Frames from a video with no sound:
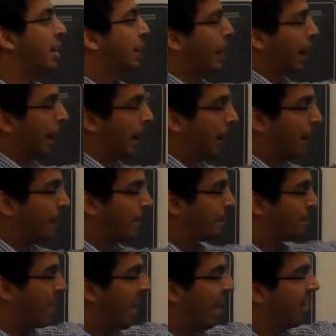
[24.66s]

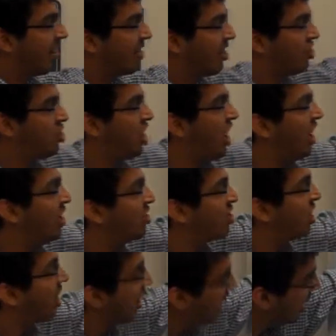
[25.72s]
and the change
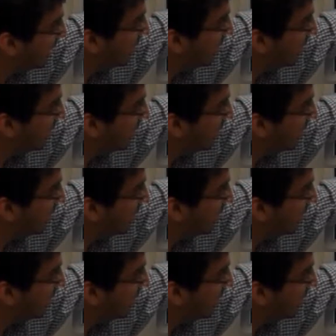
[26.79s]
in